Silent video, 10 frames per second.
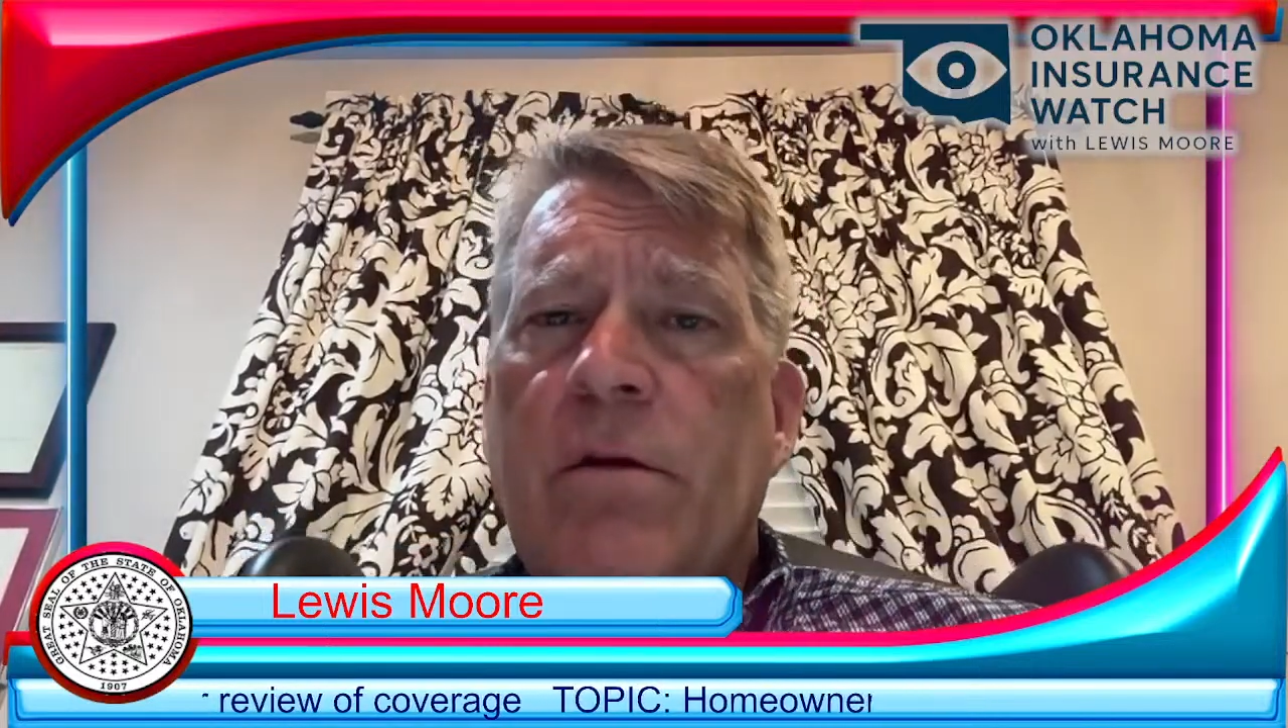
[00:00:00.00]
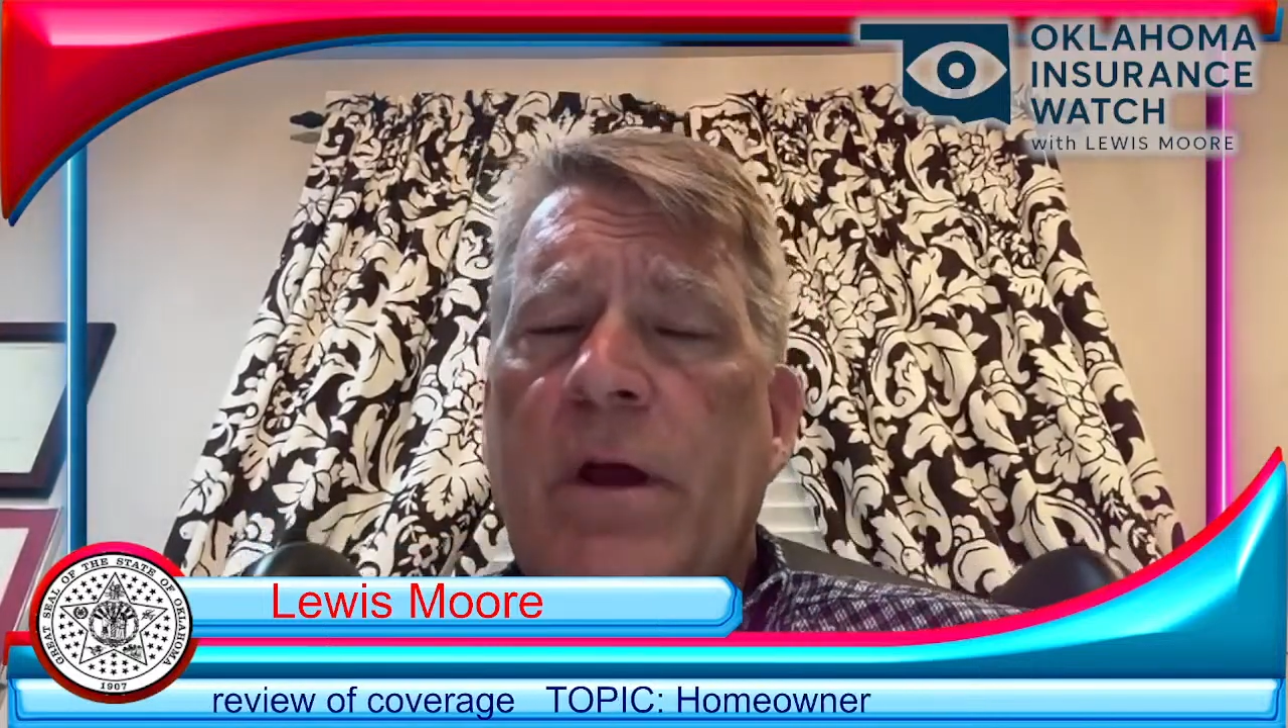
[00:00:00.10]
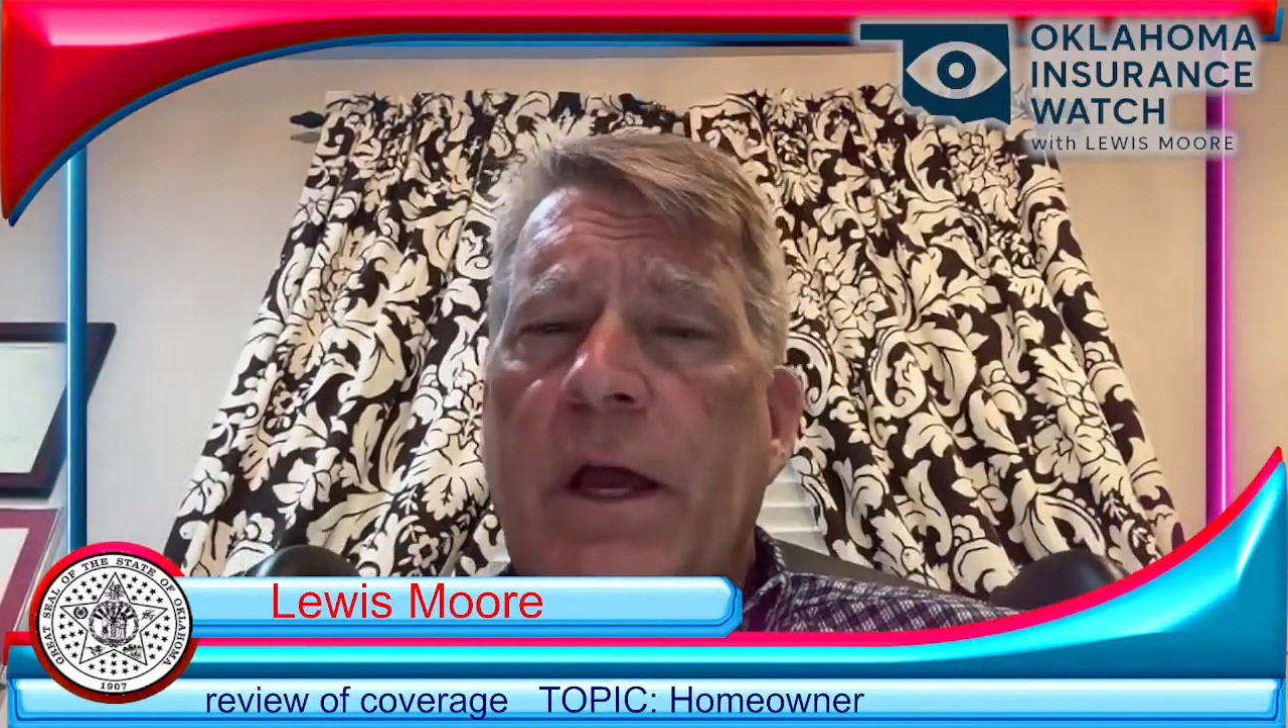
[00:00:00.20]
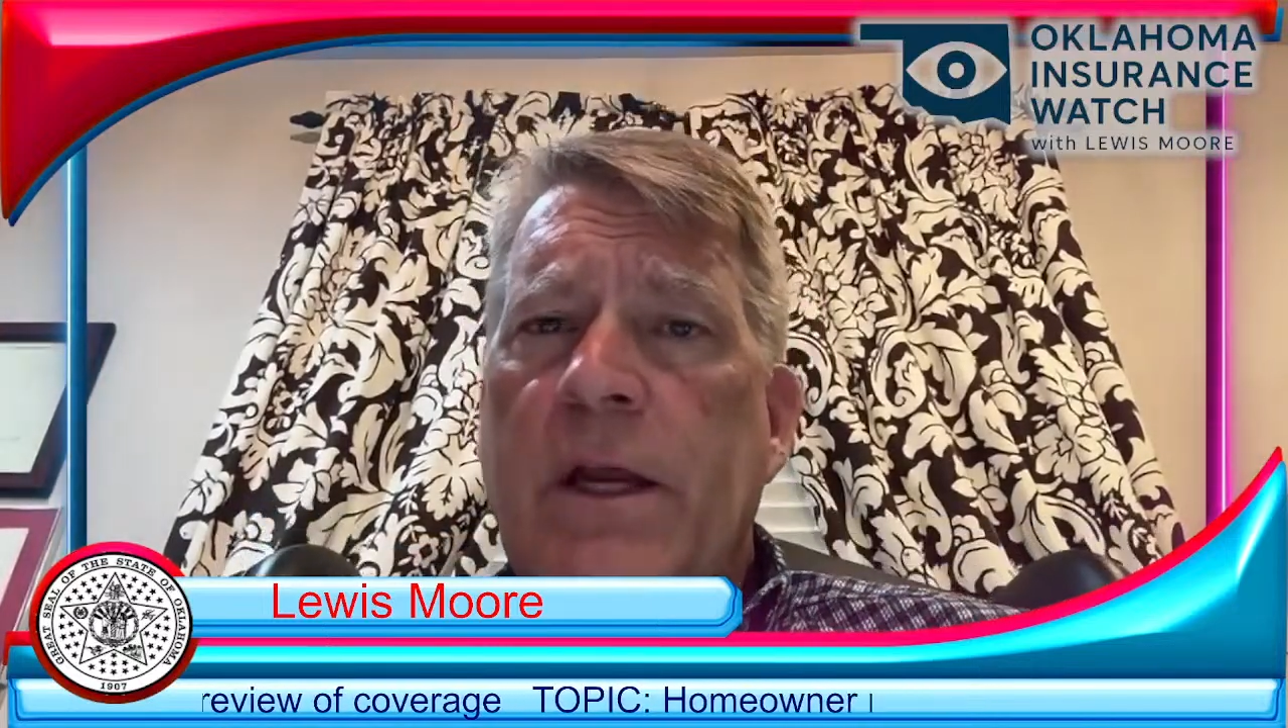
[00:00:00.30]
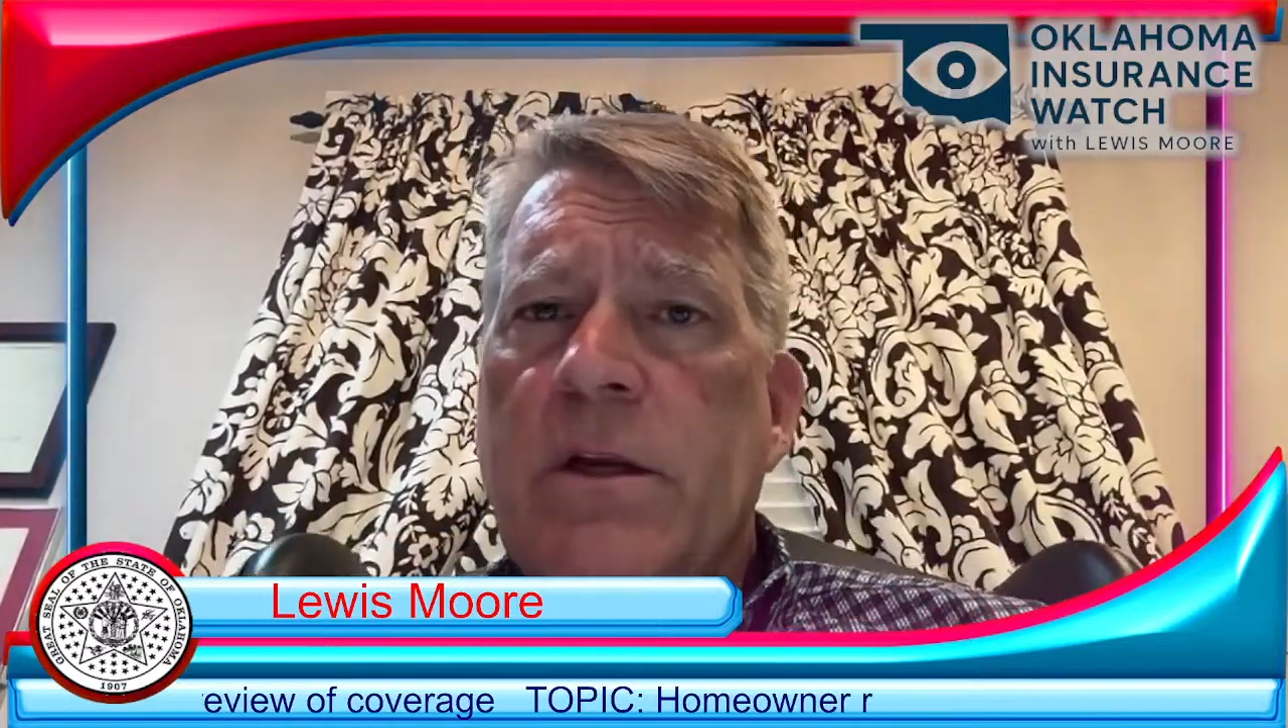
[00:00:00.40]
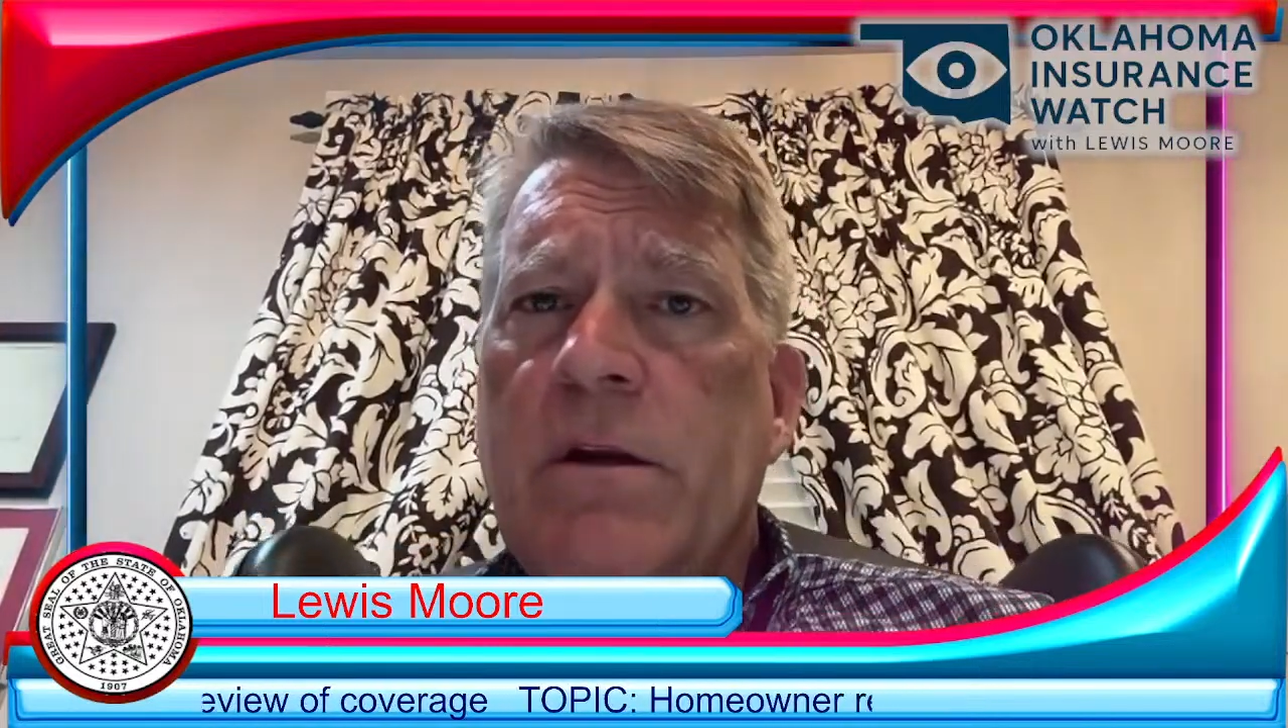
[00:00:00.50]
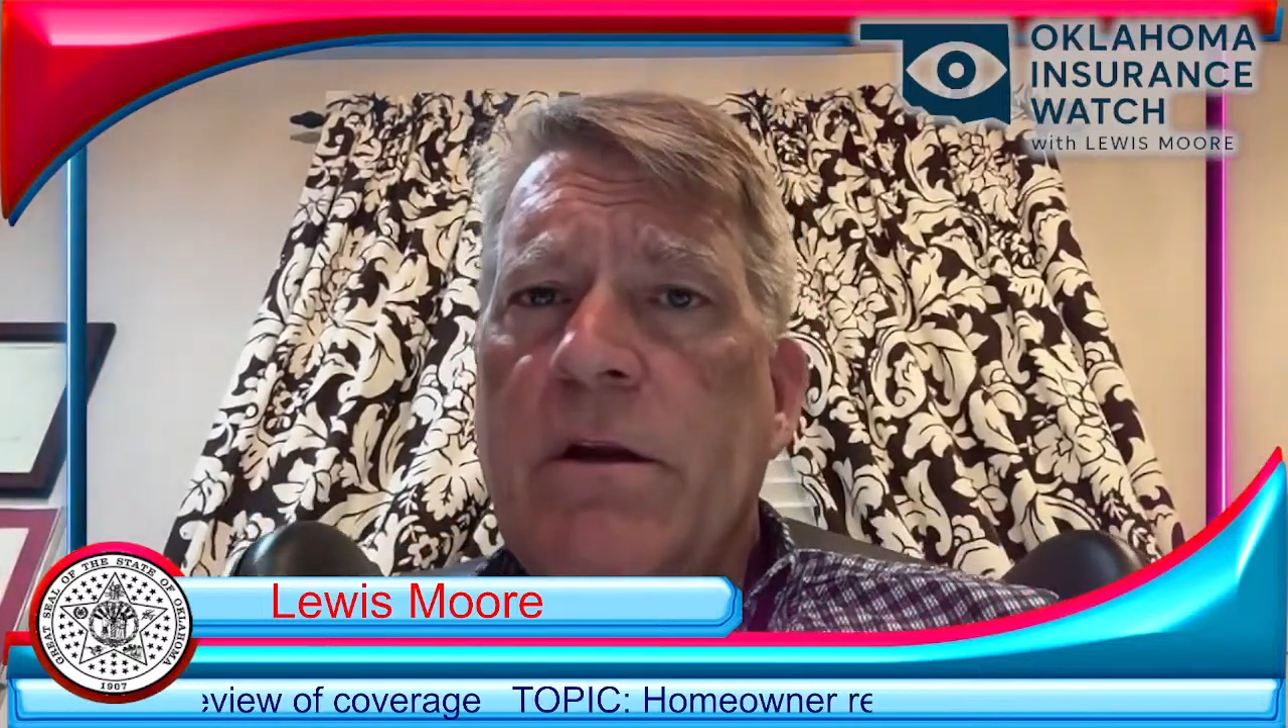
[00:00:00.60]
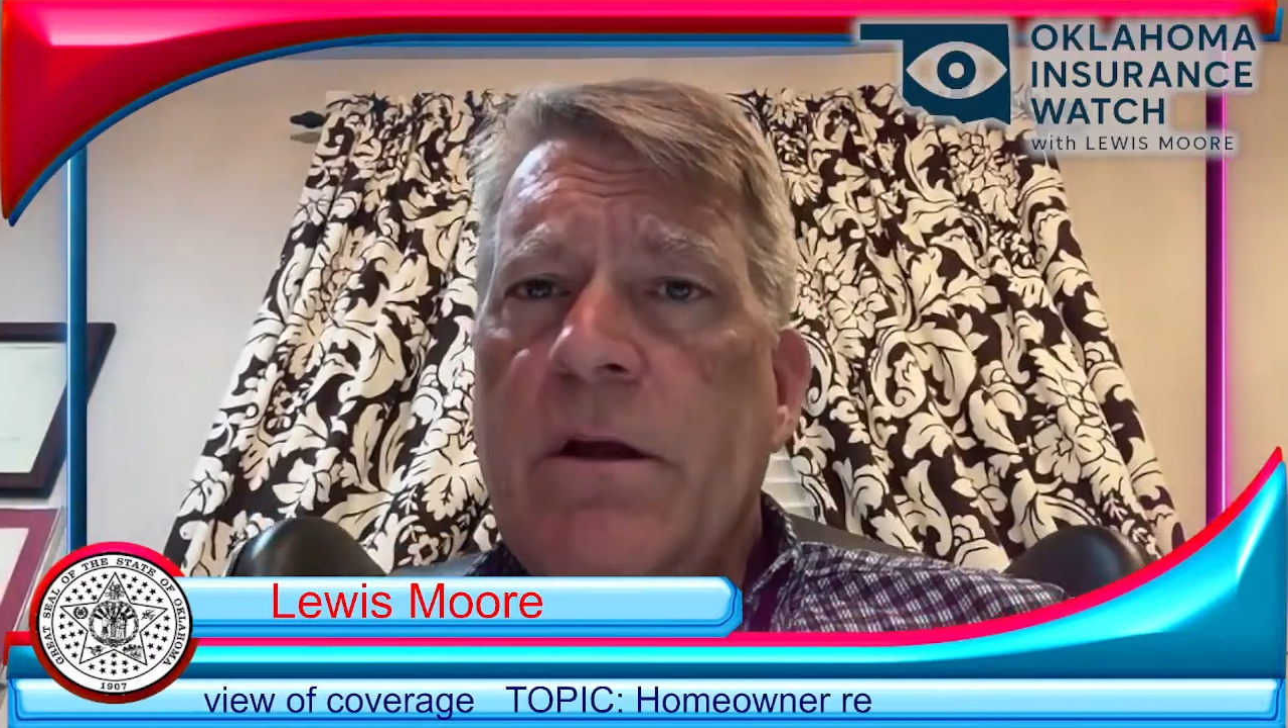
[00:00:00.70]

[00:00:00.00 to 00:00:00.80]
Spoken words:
agent